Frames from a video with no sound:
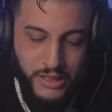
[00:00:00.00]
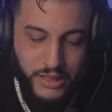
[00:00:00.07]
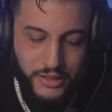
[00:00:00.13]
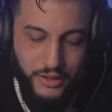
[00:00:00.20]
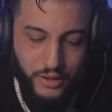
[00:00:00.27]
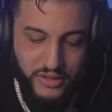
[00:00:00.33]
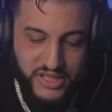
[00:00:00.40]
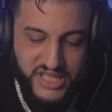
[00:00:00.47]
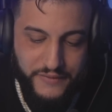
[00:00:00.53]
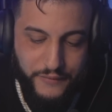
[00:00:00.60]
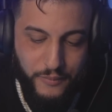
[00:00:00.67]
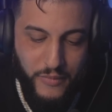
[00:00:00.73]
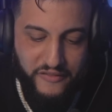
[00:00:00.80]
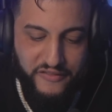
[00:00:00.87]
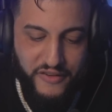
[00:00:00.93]
And this is
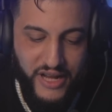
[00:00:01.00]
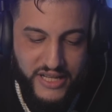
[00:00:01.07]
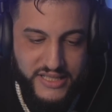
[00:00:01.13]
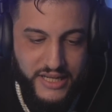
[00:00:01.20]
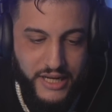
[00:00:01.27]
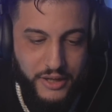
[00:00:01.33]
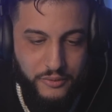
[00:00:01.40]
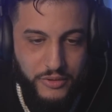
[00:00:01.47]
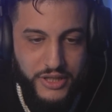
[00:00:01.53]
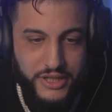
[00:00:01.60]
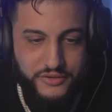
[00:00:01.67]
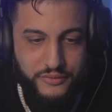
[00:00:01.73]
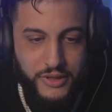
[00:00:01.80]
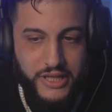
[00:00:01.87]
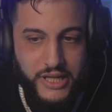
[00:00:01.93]
for my fans and anyone
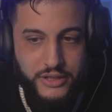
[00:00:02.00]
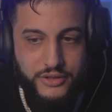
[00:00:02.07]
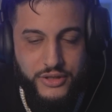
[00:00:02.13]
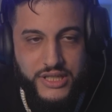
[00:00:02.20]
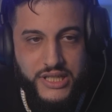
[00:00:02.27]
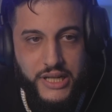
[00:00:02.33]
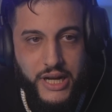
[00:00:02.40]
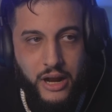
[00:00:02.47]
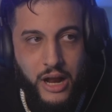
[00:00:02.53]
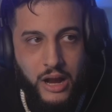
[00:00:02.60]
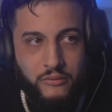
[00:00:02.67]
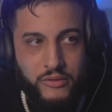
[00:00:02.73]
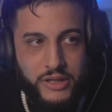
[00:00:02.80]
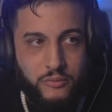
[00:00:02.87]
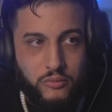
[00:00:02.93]
that's really interested. I
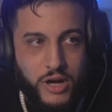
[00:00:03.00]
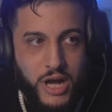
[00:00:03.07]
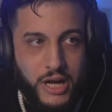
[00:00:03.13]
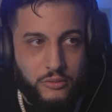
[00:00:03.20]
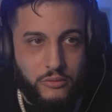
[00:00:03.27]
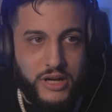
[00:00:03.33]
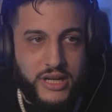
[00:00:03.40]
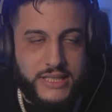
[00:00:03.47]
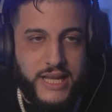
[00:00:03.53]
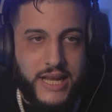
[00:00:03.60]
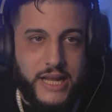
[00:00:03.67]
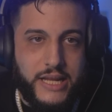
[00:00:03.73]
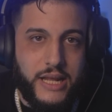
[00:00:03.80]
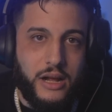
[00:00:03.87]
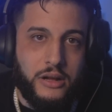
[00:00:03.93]
really kind of want to
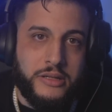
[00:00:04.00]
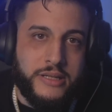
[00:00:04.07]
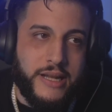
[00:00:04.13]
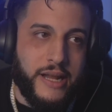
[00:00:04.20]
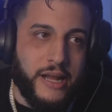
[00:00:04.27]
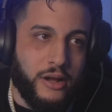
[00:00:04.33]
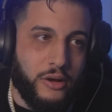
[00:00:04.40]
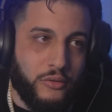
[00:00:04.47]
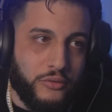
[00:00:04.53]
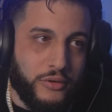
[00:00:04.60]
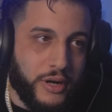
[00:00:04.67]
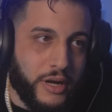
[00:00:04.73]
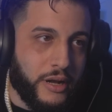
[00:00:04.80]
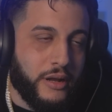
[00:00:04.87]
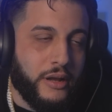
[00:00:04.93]
take y'all
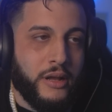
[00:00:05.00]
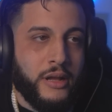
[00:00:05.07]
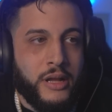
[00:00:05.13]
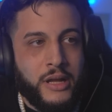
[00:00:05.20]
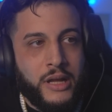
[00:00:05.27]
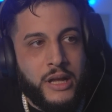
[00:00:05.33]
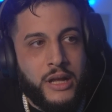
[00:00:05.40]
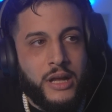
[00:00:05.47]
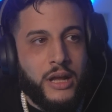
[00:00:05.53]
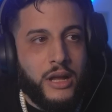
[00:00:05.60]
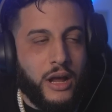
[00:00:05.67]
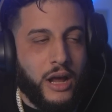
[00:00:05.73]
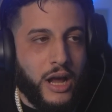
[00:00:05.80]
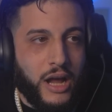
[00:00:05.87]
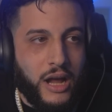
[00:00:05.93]
down,
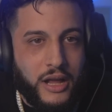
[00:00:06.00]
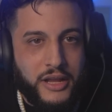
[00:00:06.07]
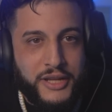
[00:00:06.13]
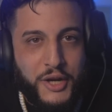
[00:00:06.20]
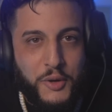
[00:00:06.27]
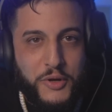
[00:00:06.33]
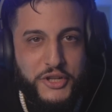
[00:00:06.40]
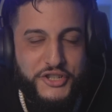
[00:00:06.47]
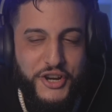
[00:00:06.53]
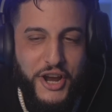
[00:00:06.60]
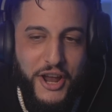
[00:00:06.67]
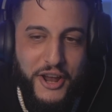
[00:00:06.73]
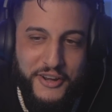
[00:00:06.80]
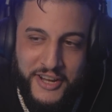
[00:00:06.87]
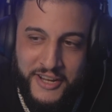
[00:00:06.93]
a
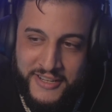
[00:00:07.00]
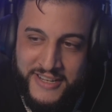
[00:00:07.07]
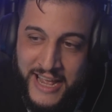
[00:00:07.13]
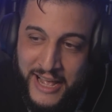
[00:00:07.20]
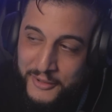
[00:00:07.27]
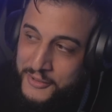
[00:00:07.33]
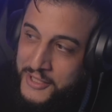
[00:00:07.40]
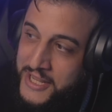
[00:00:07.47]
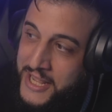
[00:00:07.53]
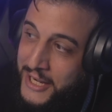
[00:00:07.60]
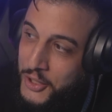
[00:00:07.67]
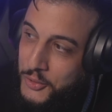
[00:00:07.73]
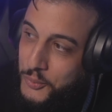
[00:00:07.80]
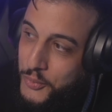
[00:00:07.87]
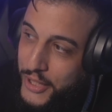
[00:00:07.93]
journey down the
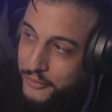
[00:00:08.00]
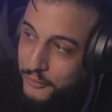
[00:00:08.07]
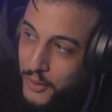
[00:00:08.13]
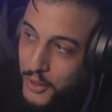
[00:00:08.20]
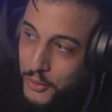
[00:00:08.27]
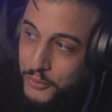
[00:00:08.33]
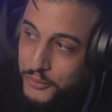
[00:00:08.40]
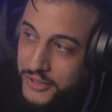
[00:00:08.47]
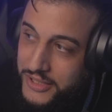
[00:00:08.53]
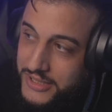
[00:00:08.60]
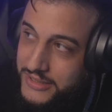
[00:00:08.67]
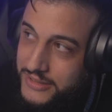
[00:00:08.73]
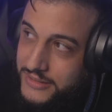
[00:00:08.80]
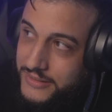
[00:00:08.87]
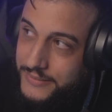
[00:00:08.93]
yellow brick road.
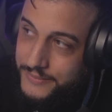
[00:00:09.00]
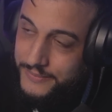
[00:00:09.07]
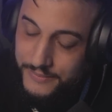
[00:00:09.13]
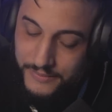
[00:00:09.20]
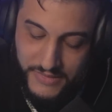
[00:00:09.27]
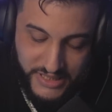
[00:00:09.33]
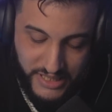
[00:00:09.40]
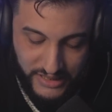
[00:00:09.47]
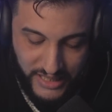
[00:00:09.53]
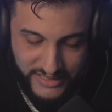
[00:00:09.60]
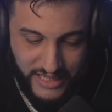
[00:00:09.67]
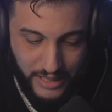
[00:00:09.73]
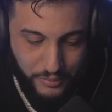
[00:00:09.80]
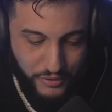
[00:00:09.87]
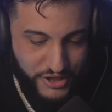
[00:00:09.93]

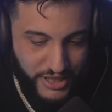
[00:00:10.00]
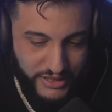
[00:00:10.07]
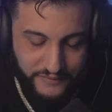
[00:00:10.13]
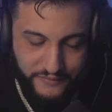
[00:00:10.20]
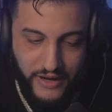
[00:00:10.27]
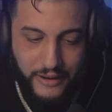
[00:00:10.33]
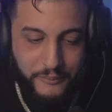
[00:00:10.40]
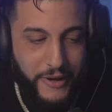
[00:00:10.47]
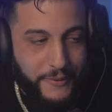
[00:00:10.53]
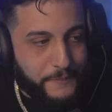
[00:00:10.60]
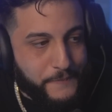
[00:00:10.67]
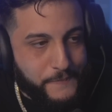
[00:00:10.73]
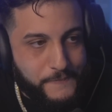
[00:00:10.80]
D-Less, I appreciate the 5, man.